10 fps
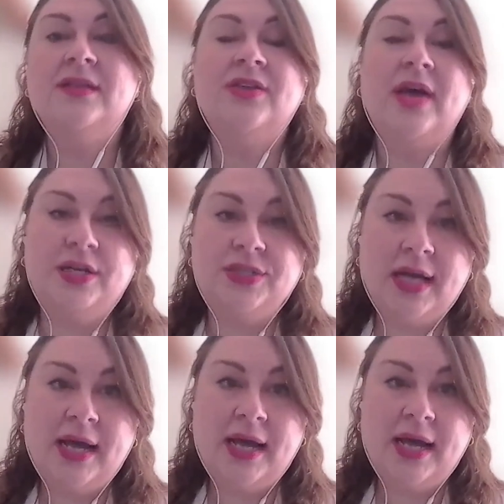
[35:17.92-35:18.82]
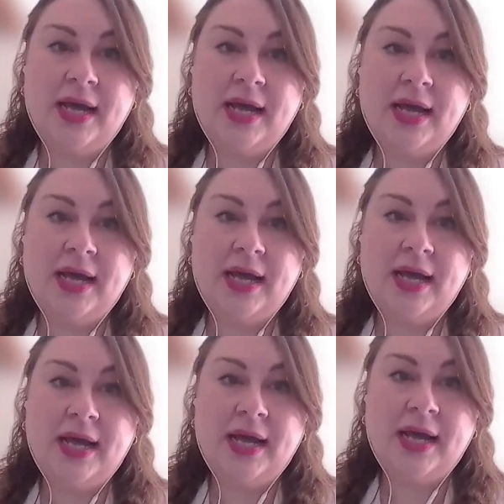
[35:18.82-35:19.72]
So, Anushka, unfortunately,
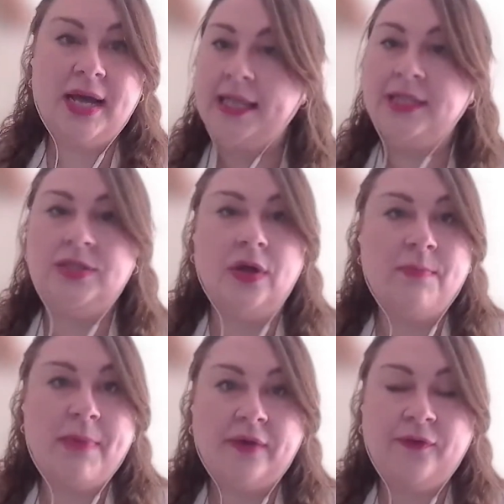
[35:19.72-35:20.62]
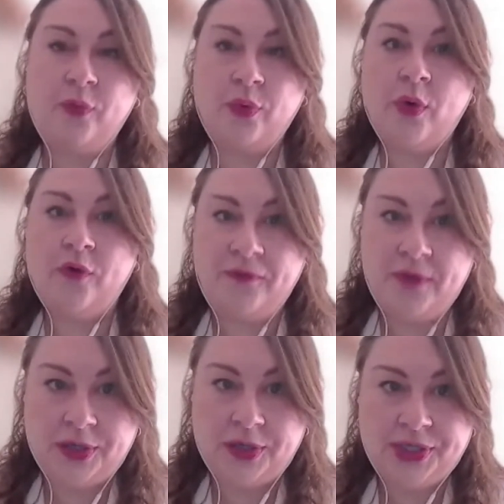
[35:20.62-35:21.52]
again, it's not about for
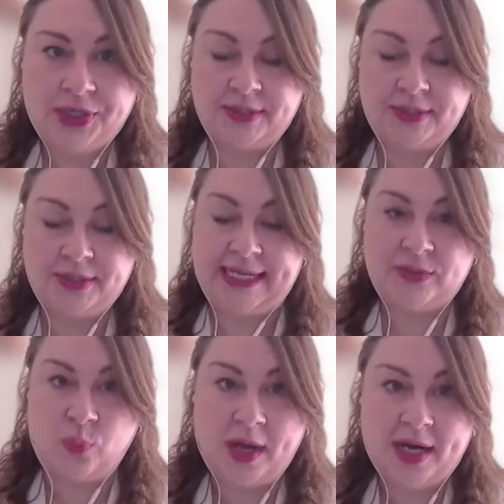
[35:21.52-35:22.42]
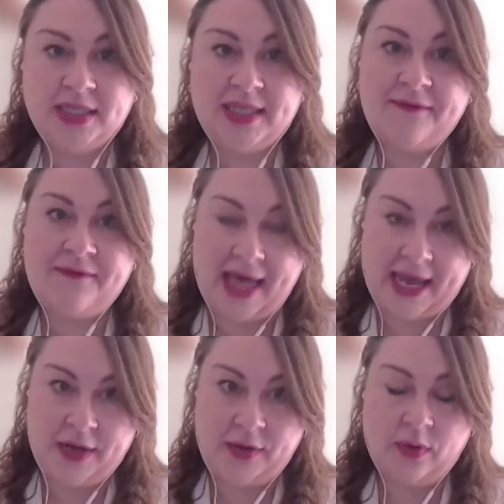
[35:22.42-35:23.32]
future use. It is what is the
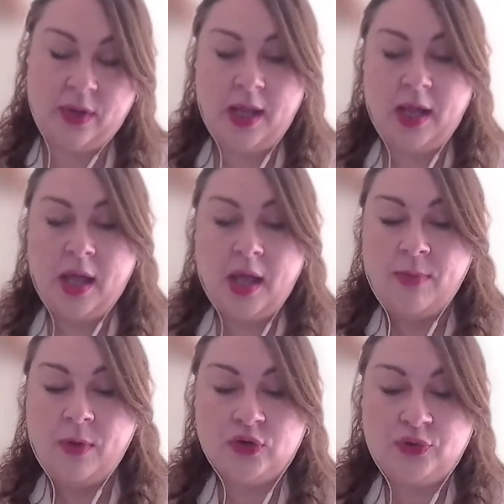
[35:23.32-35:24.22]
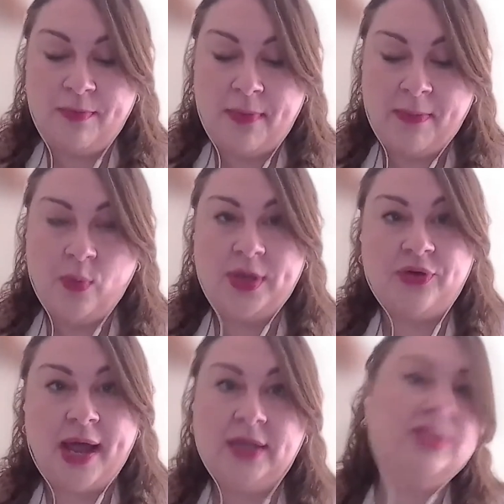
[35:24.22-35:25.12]
value. Because remember, we're
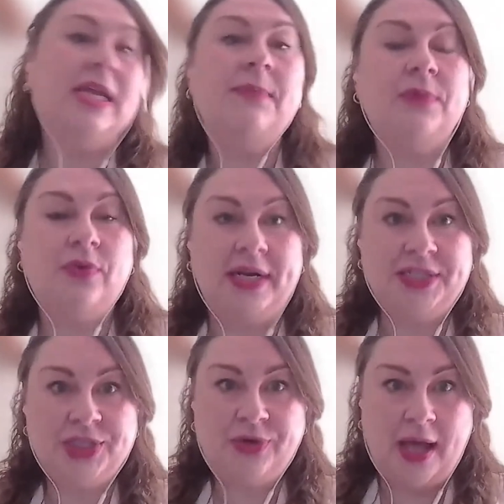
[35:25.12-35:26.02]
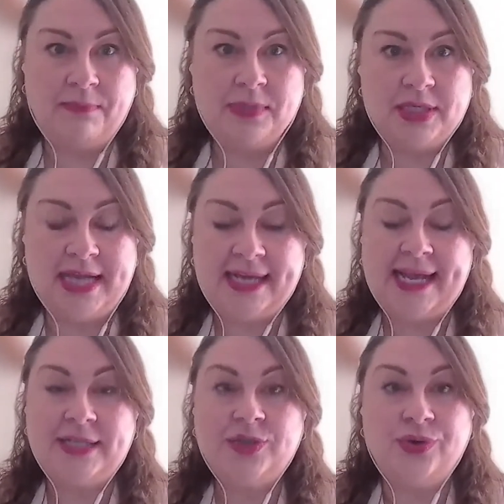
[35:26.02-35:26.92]
trying to keep the registry up to
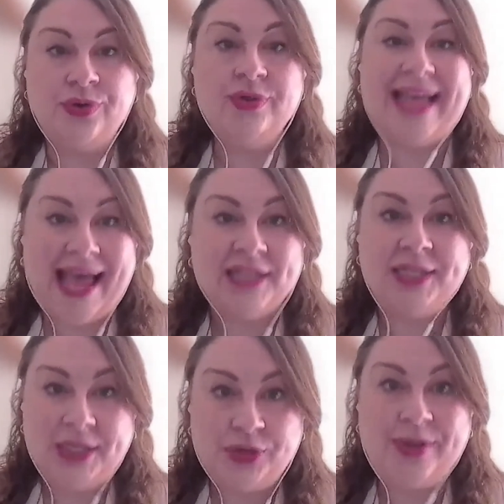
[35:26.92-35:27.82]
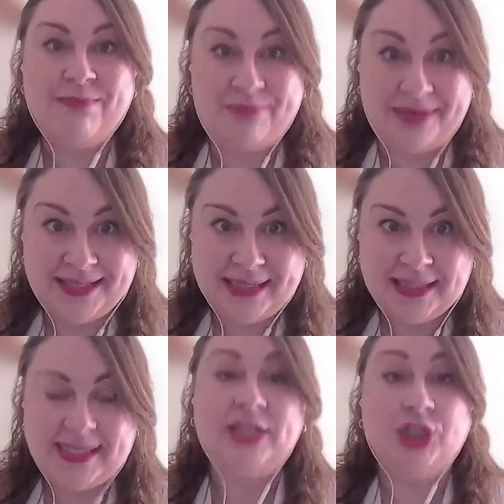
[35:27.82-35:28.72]
date as to who's actually doing
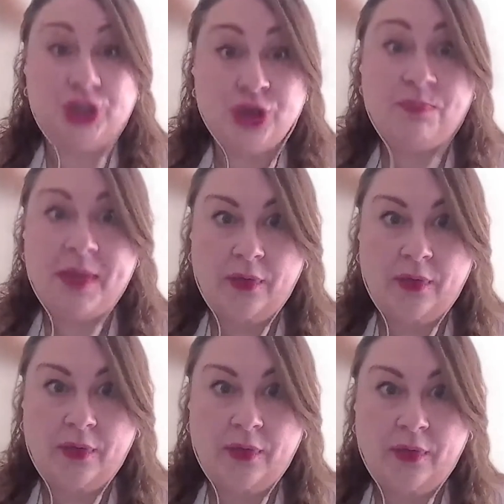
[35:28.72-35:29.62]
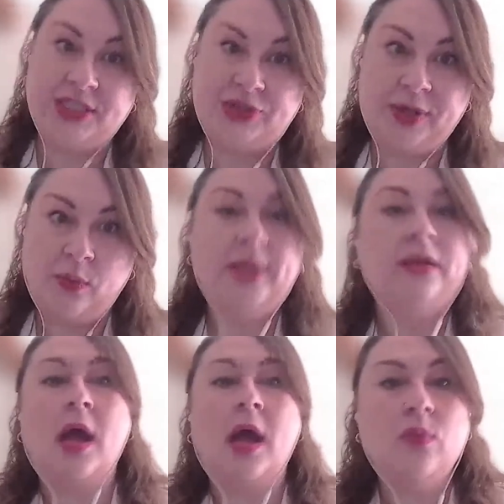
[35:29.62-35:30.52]
business and should be on the registry.
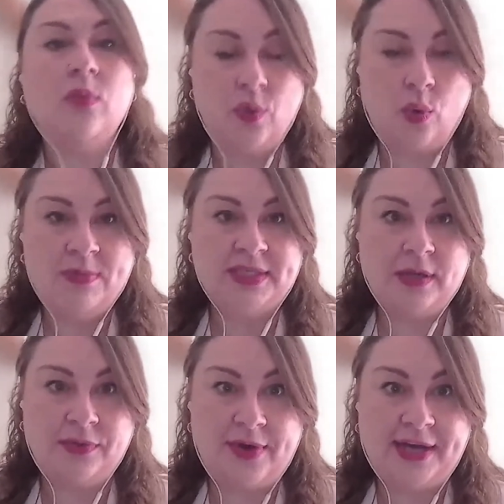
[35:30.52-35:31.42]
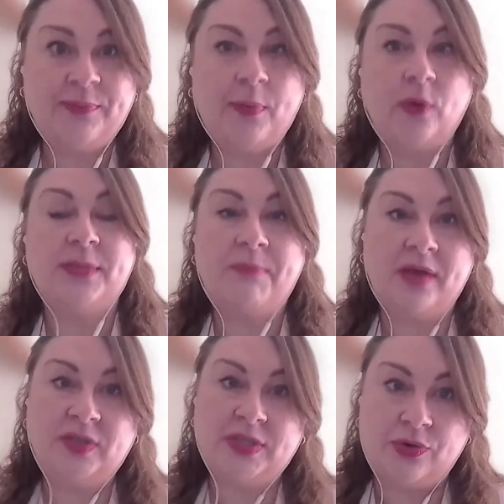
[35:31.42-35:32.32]
We don't want dormancy on the registry because it
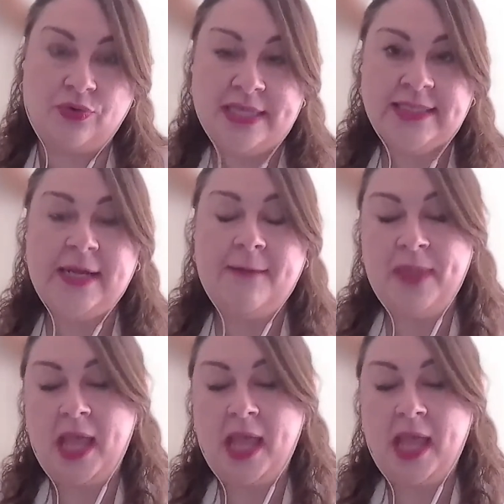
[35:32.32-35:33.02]
poses a risk.